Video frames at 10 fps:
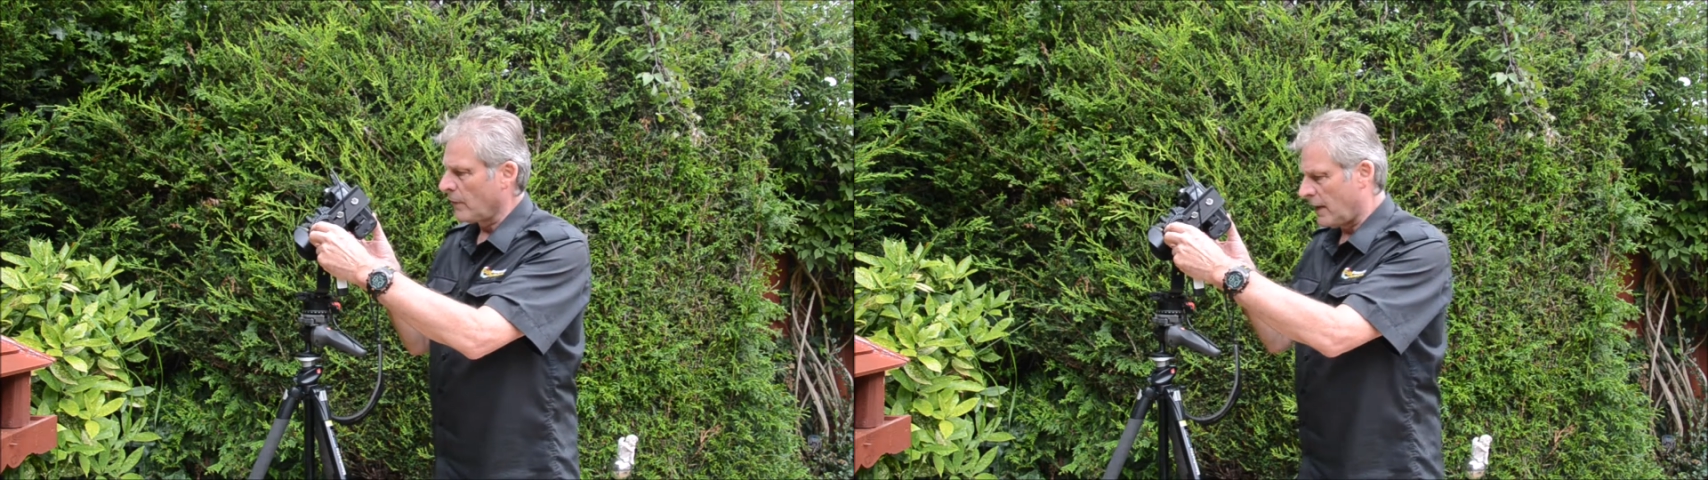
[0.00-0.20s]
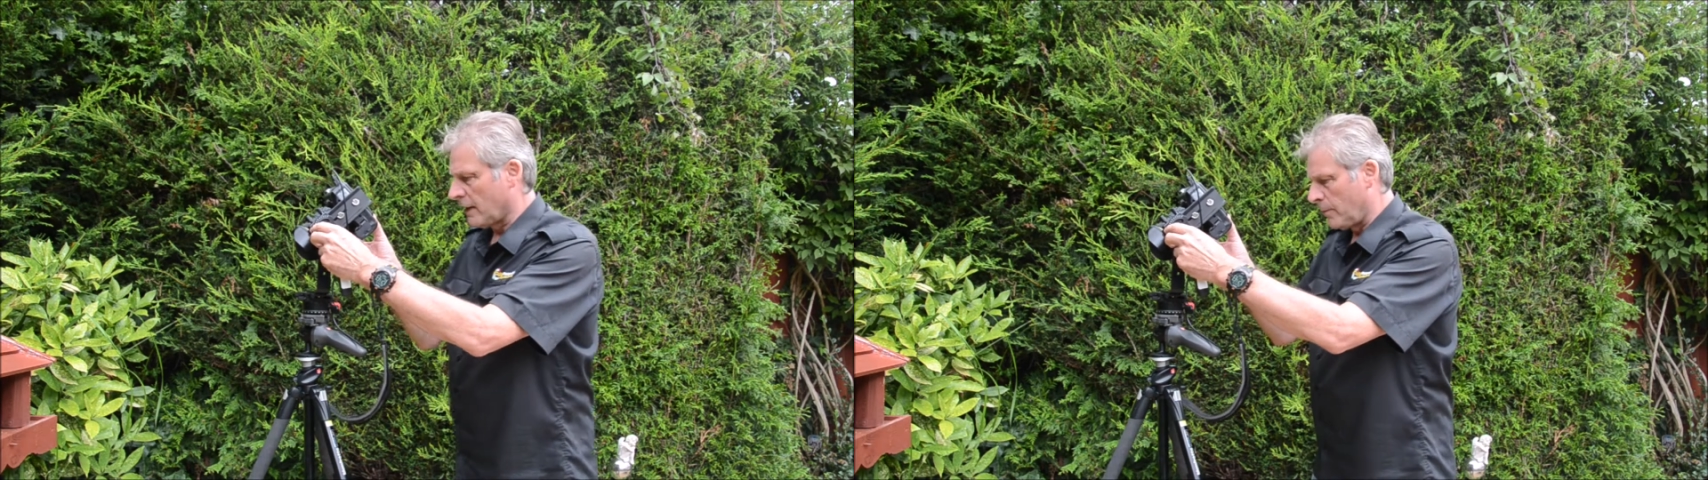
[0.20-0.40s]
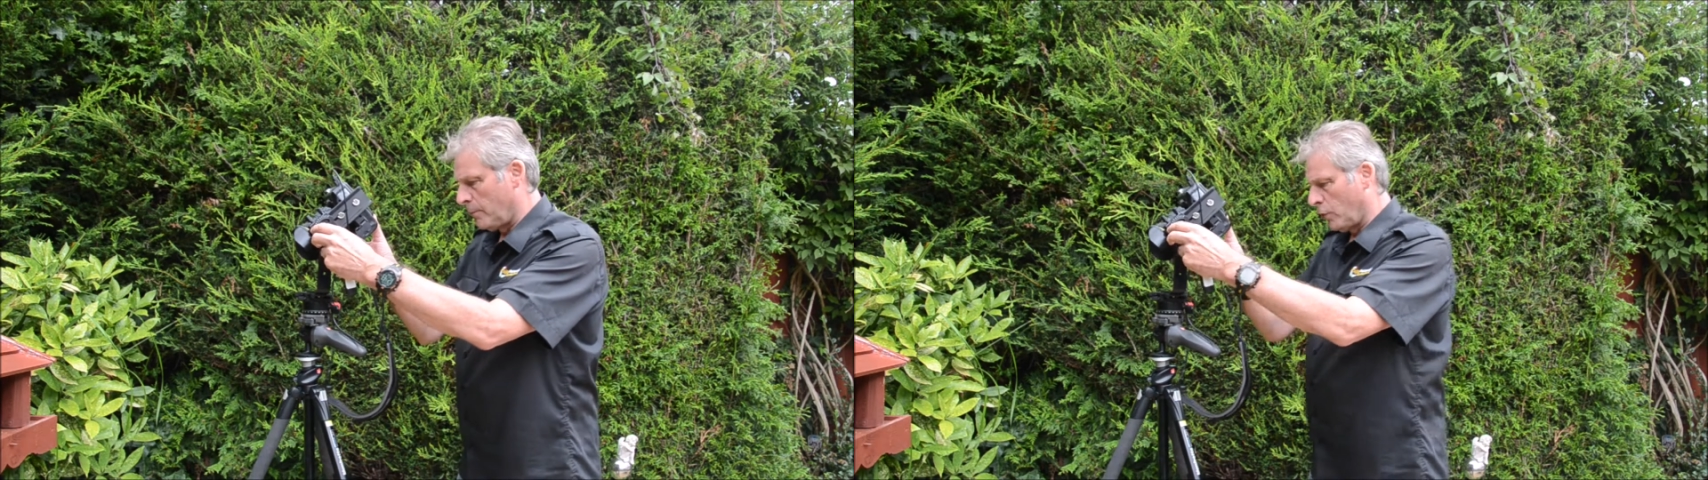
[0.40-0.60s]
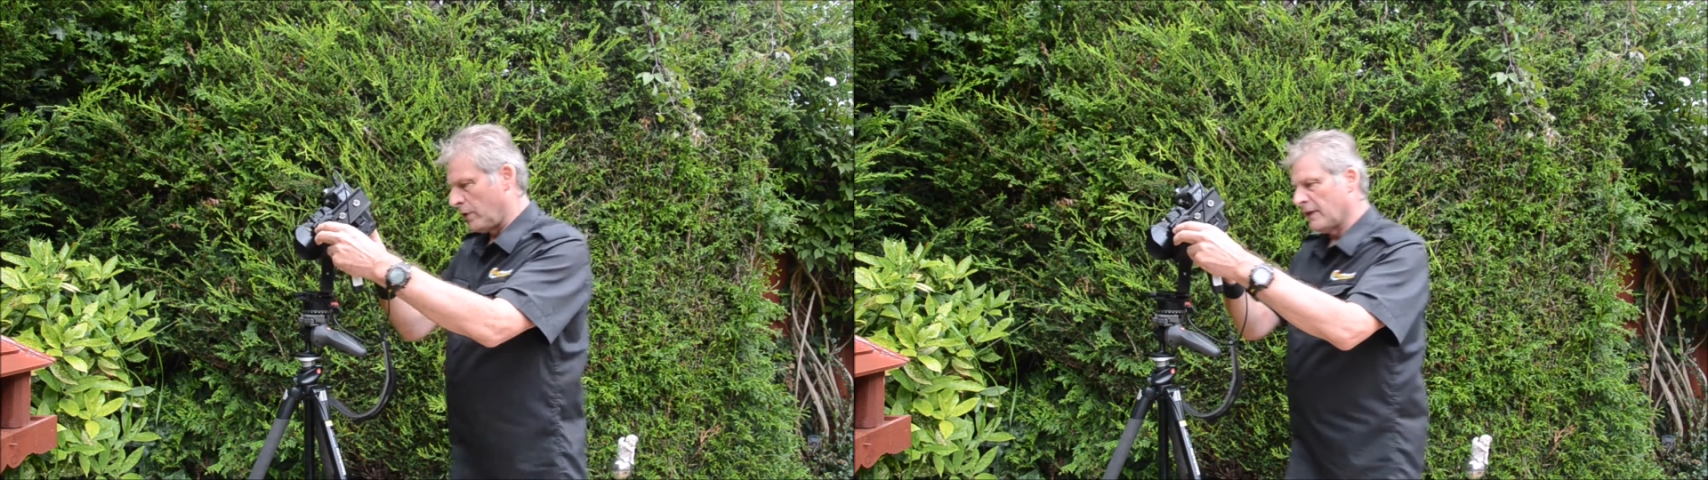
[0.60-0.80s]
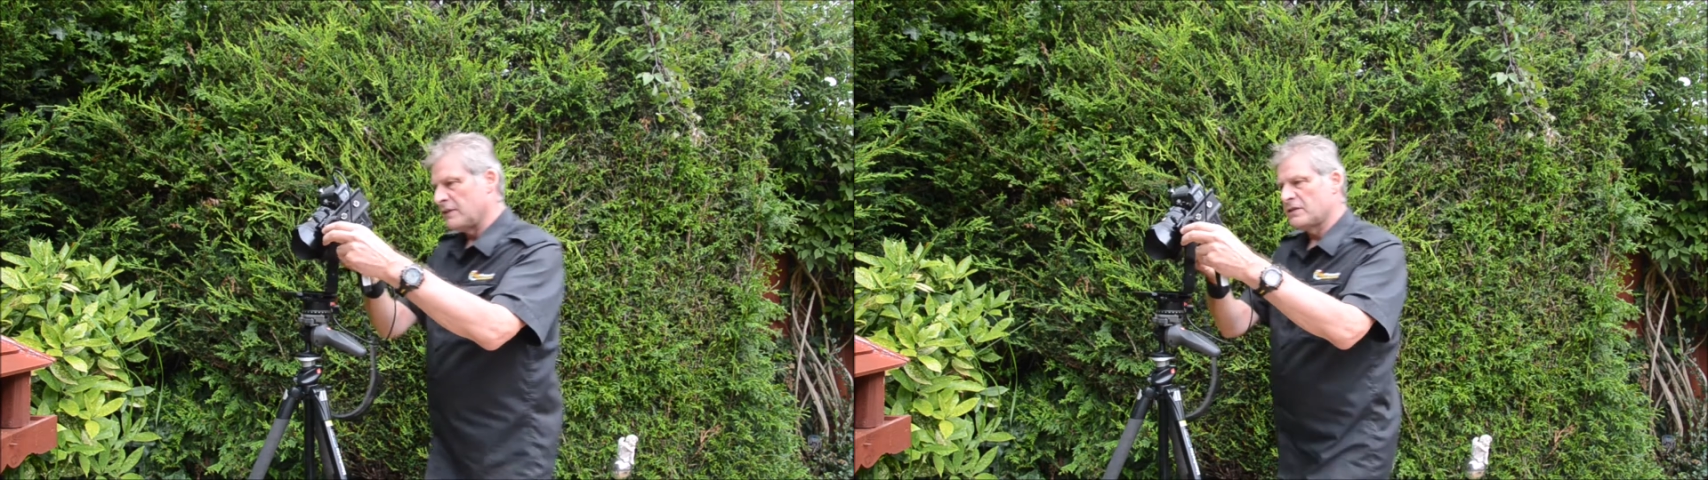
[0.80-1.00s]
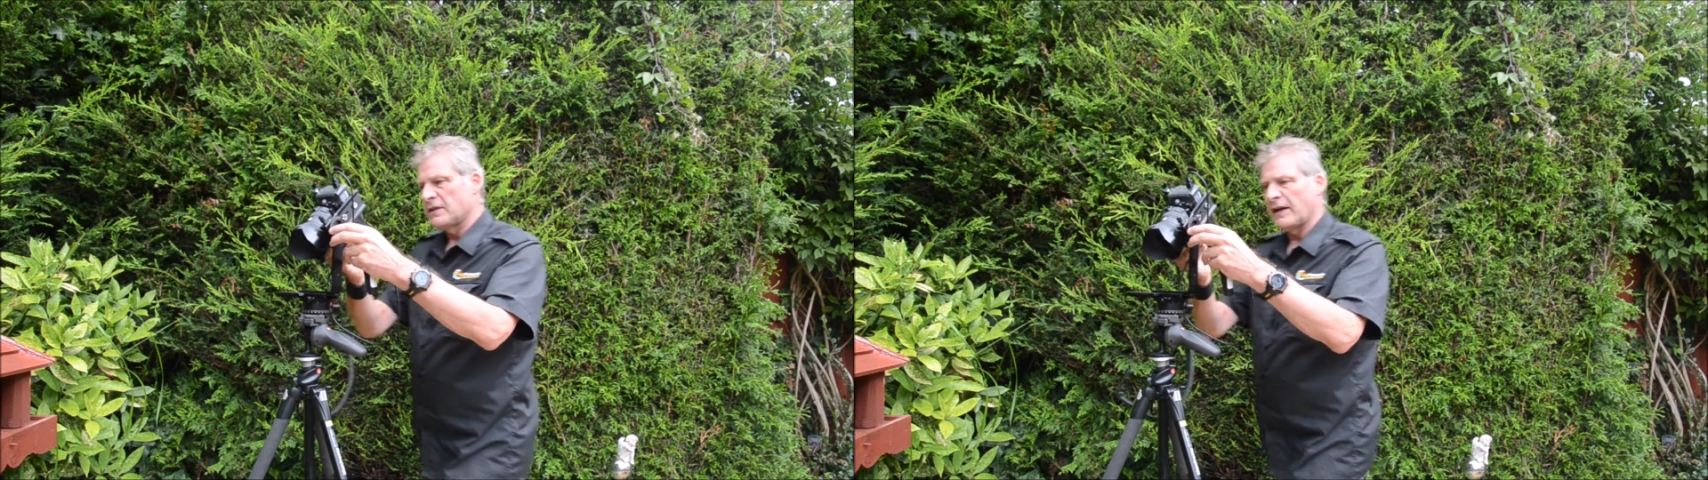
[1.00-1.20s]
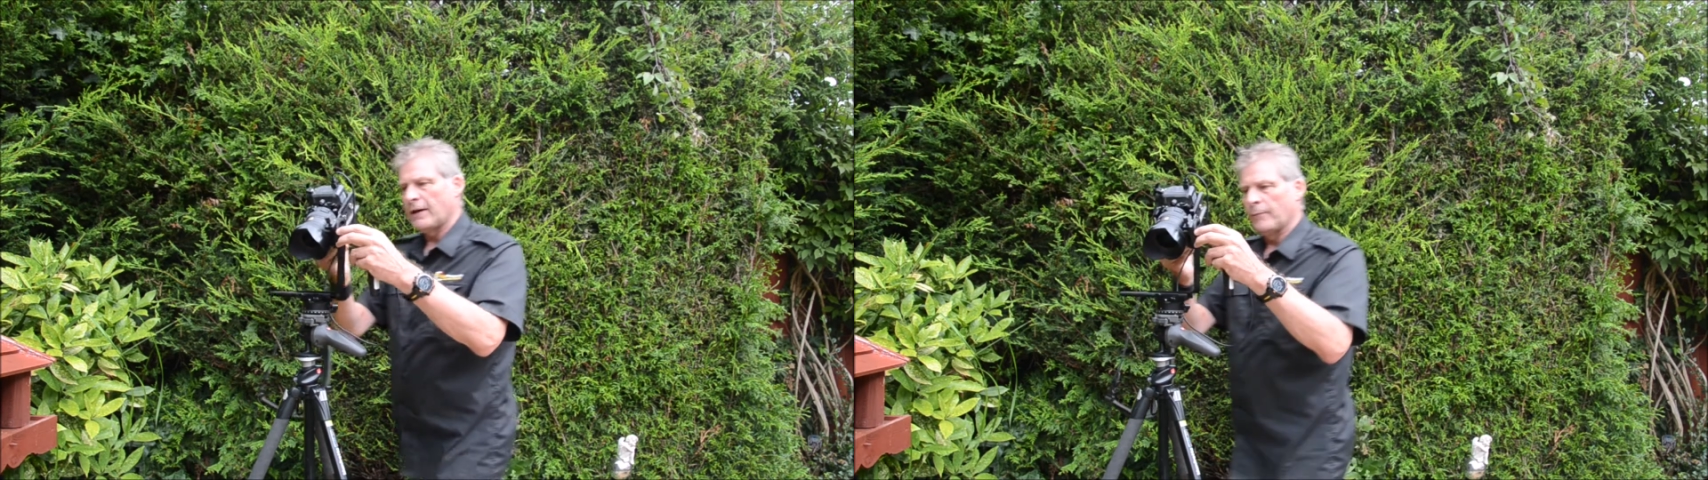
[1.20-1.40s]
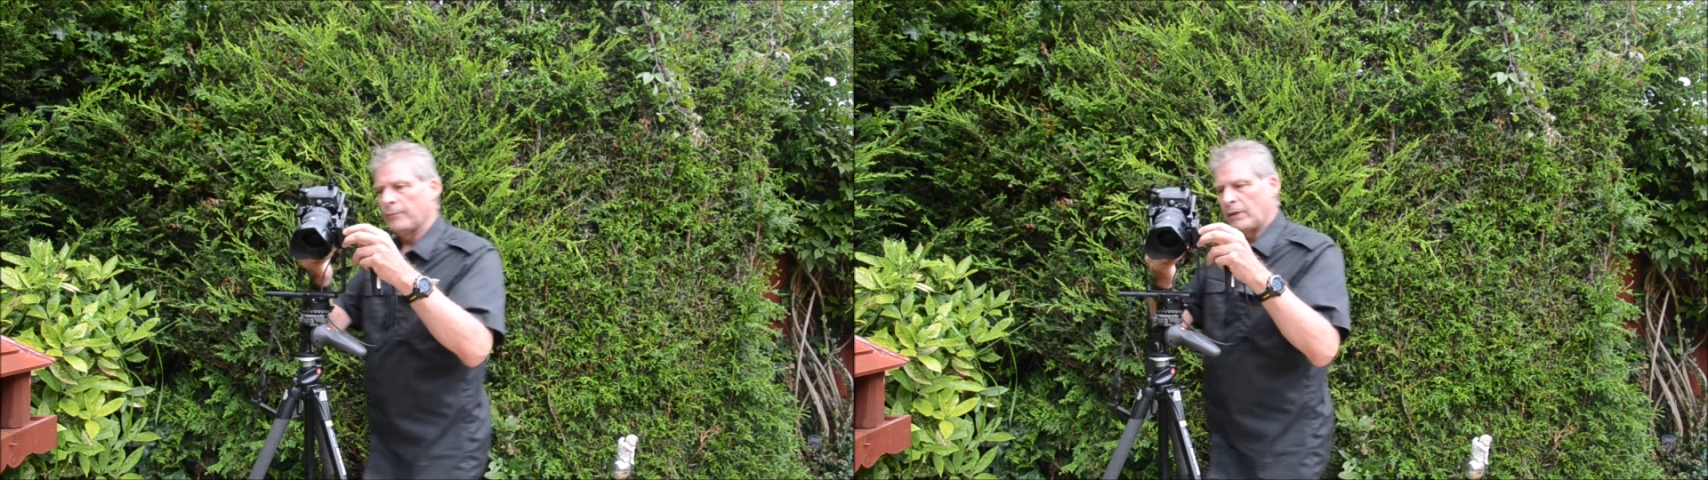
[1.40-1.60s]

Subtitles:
and I can point this down.